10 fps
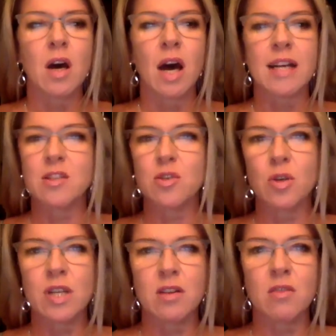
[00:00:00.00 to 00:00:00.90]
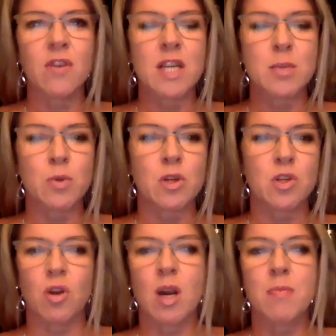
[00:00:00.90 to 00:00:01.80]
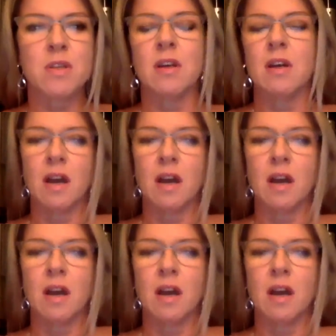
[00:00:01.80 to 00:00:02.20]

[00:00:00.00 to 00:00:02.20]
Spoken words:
I still go down the Facebook script.